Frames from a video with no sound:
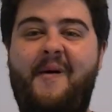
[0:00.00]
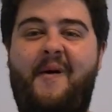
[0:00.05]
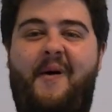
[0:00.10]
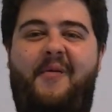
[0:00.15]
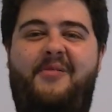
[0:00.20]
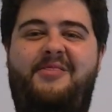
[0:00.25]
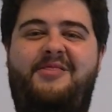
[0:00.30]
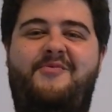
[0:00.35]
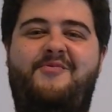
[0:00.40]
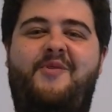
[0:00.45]

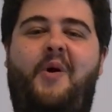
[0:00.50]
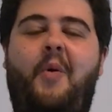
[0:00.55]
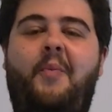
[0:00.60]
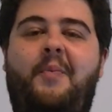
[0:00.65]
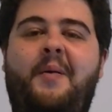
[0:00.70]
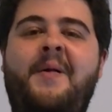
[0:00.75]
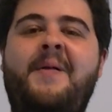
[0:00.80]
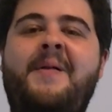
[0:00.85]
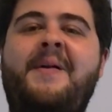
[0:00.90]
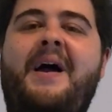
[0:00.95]
on the
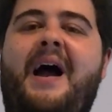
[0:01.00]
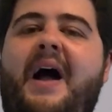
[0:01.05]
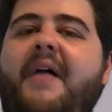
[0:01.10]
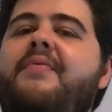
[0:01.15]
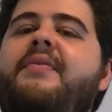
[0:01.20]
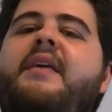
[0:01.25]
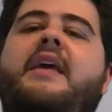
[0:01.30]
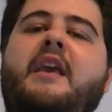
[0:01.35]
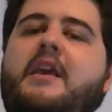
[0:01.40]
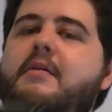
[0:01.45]
rope,
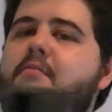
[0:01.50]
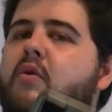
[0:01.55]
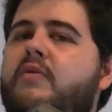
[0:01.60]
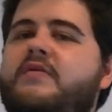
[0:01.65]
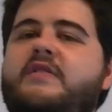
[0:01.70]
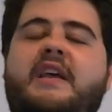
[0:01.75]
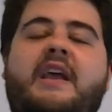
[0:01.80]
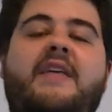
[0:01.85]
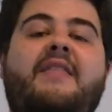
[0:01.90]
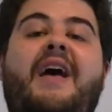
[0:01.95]
and then he
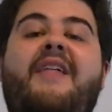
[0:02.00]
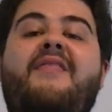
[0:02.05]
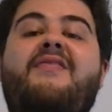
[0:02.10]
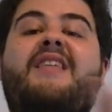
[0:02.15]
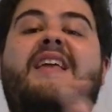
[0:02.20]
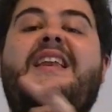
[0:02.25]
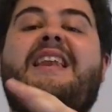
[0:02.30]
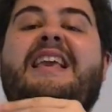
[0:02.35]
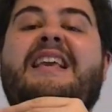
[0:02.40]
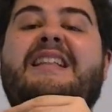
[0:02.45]
moves again, and
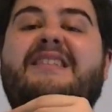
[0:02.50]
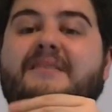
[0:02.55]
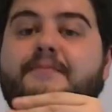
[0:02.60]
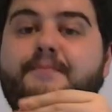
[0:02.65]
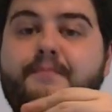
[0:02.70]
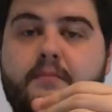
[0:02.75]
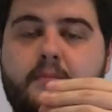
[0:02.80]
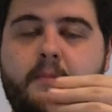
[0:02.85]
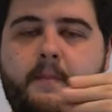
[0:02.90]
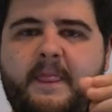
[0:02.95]
then it
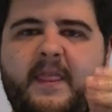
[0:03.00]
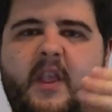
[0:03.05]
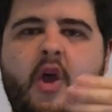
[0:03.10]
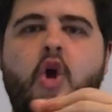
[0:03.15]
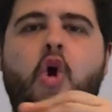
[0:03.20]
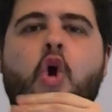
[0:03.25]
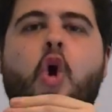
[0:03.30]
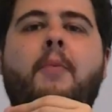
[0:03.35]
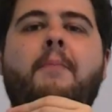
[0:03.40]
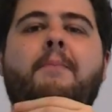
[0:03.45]

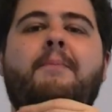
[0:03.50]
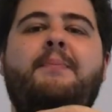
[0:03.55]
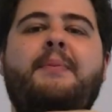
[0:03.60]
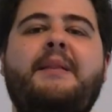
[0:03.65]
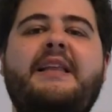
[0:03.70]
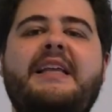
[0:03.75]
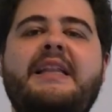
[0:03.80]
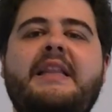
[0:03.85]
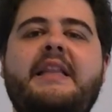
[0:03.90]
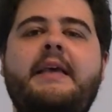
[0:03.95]

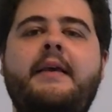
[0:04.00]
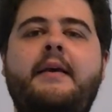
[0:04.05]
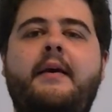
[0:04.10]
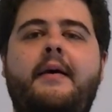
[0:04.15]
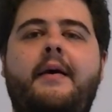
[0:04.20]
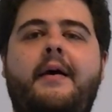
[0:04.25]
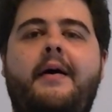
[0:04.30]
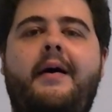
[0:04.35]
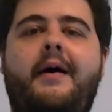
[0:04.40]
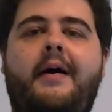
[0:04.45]
completely
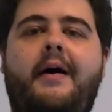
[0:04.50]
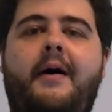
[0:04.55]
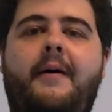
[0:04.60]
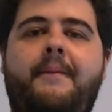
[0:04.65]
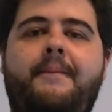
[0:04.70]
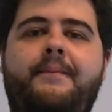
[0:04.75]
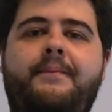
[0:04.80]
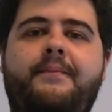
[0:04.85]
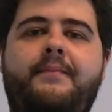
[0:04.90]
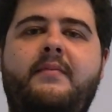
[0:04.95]

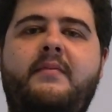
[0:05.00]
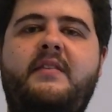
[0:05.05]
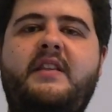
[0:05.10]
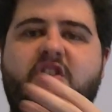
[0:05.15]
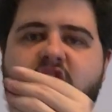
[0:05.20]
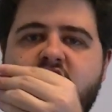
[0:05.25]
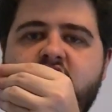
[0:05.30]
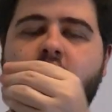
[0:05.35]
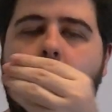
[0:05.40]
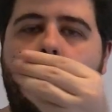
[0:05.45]

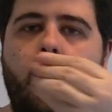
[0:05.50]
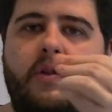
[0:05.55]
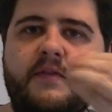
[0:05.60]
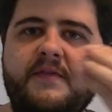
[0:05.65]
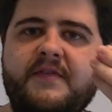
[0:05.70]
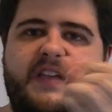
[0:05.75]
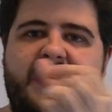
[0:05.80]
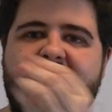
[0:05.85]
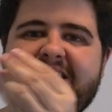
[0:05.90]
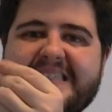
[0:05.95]

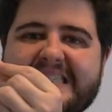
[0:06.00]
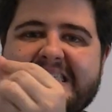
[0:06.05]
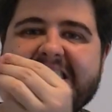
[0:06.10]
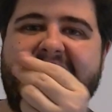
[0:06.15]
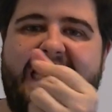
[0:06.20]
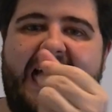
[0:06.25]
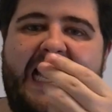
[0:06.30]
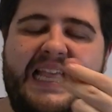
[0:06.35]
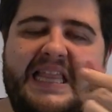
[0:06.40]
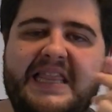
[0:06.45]
dissolves
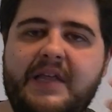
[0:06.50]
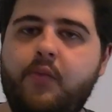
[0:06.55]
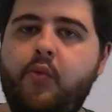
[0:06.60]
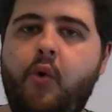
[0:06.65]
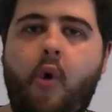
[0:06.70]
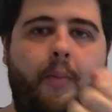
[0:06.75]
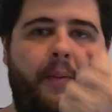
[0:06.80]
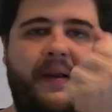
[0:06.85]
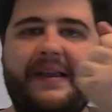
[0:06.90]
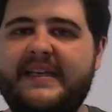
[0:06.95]
inside the
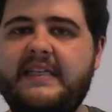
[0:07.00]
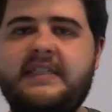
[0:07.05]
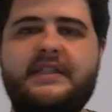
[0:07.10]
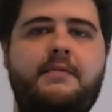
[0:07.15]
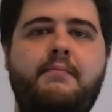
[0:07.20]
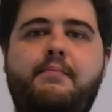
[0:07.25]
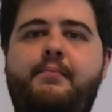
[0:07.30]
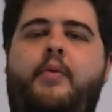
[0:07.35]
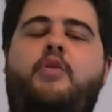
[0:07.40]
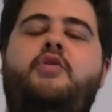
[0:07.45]
rope and it's
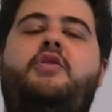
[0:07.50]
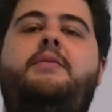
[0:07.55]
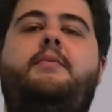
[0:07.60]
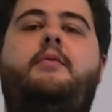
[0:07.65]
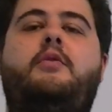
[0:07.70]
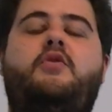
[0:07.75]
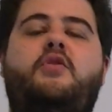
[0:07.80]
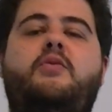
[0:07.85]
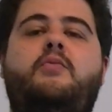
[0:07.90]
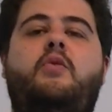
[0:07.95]

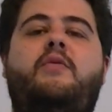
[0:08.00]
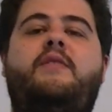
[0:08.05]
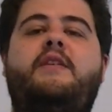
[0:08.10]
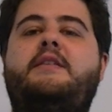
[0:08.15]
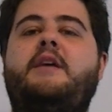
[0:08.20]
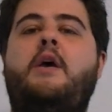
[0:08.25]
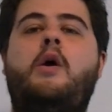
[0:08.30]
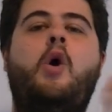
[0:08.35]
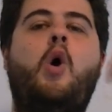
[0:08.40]
impossible to move it.